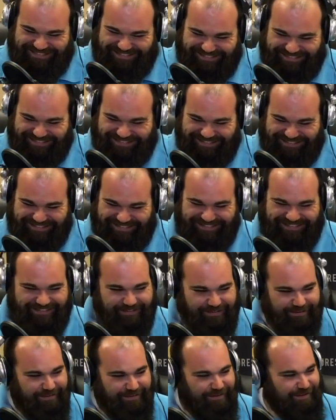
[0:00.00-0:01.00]

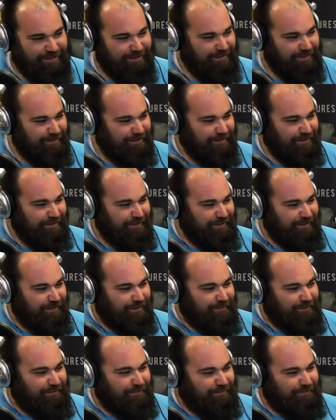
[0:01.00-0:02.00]

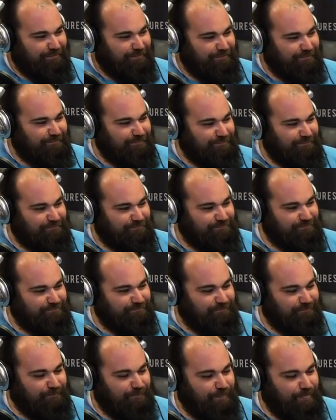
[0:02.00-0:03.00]

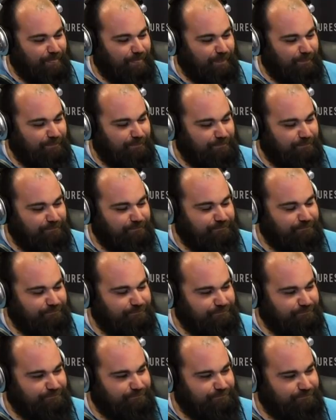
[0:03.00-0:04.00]
[no speech]